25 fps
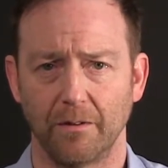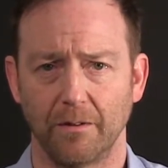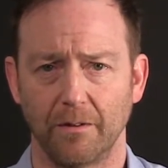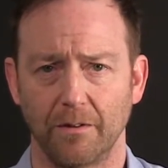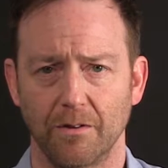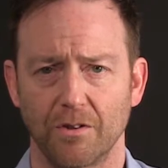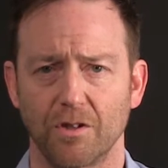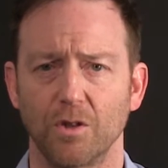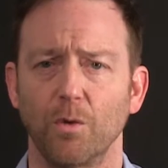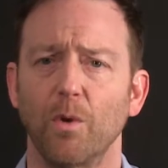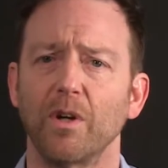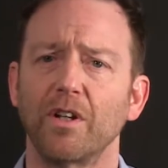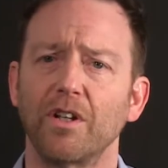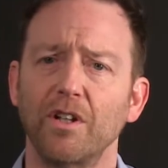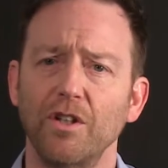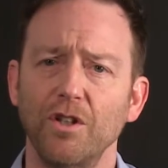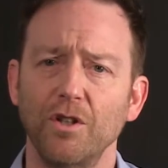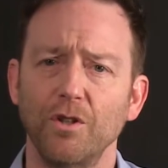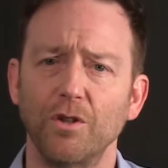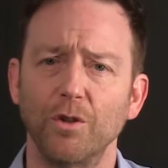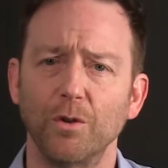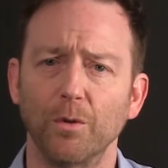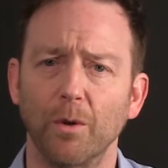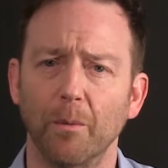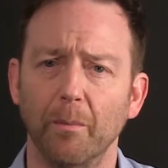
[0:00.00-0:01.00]
So what can you
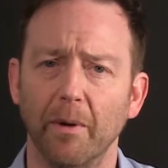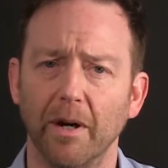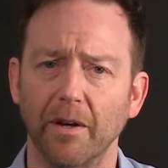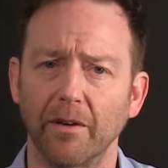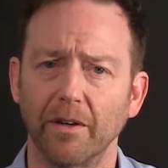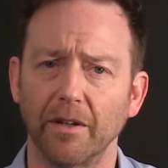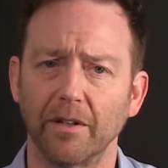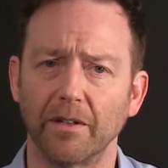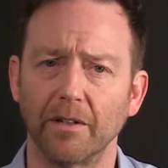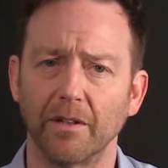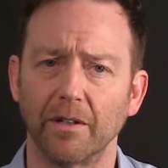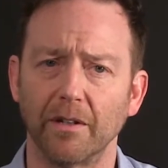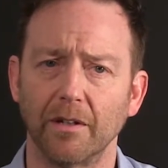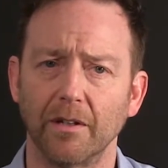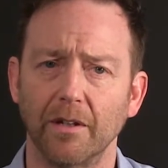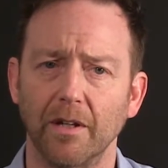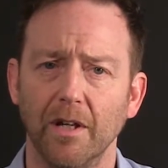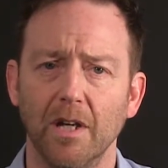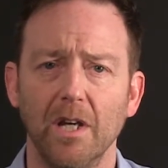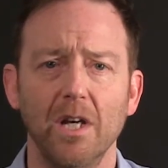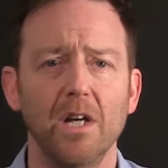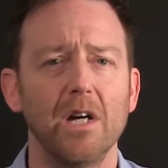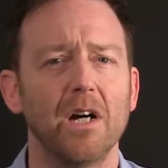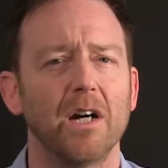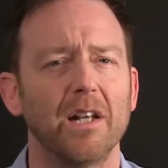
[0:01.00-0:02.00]
do about it?
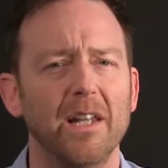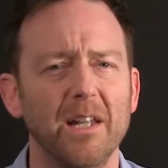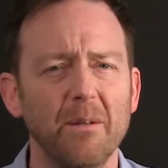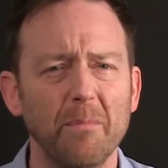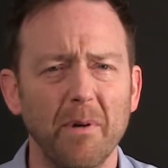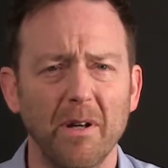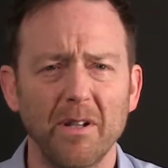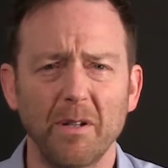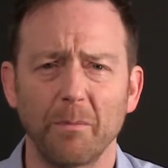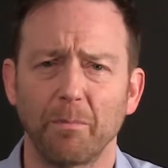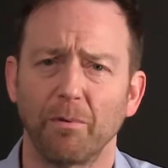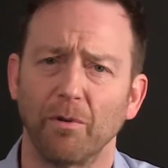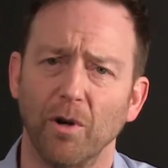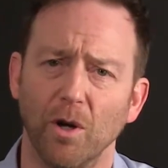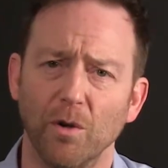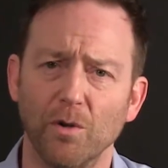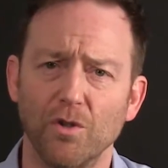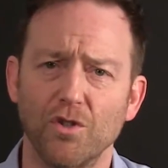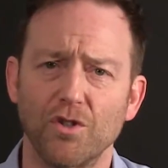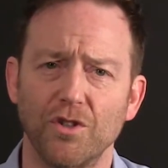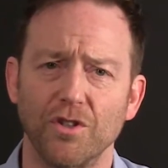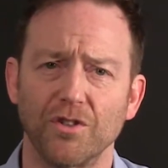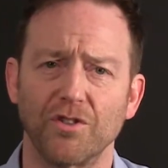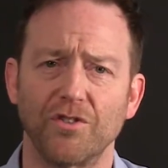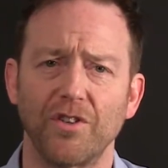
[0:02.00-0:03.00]
An inbound
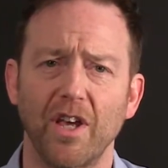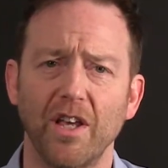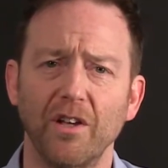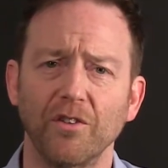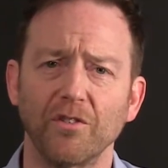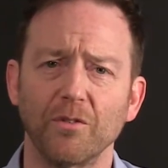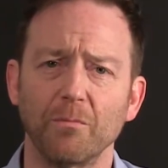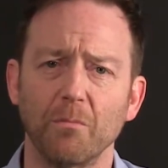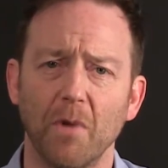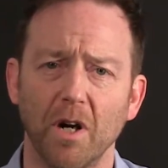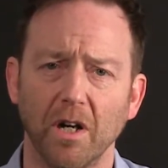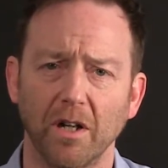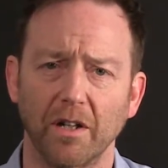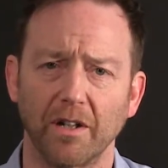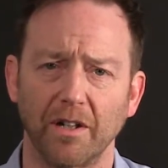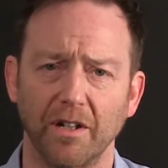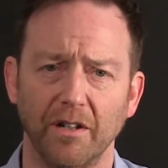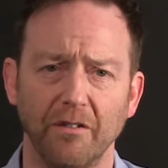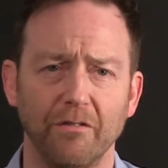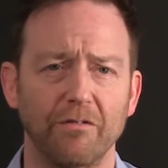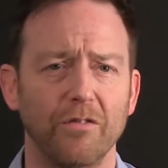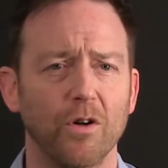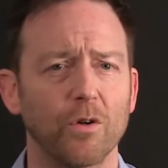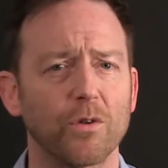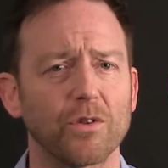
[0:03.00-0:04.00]
approach to sales and
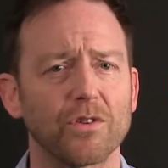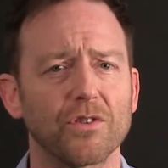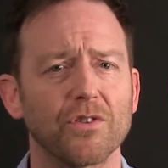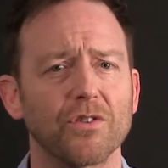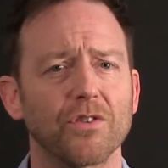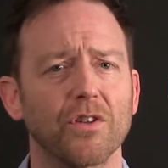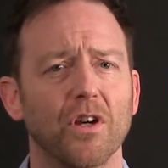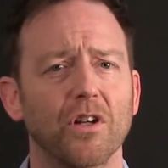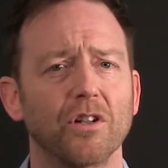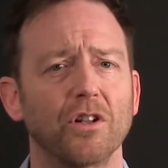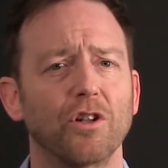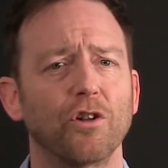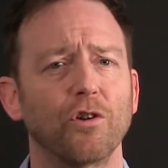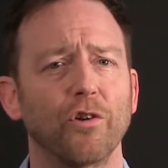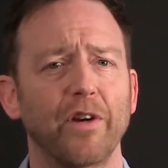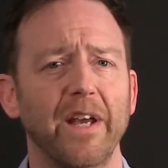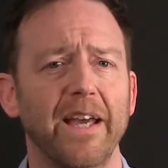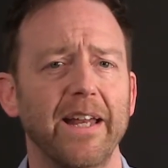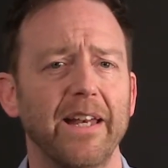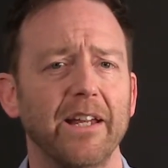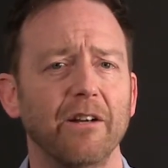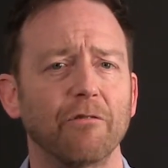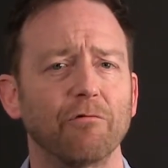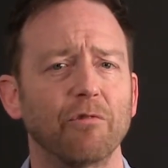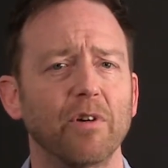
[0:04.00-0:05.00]
marketing focuses on
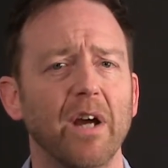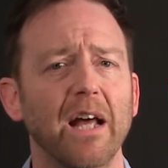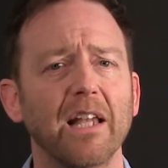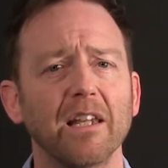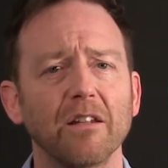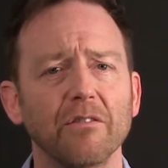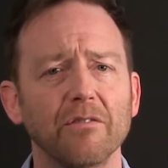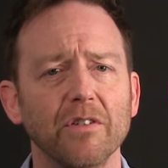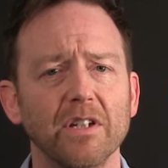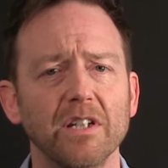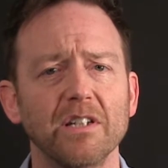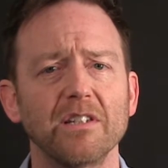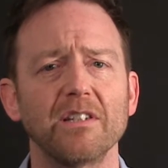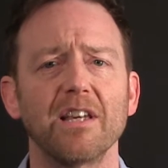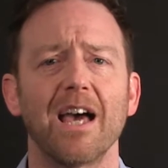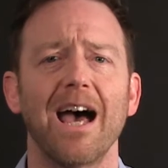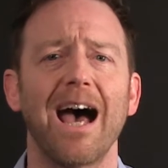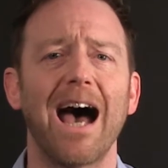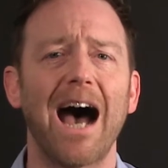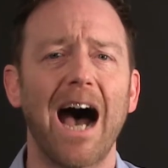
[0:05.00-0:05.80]
creating relevant,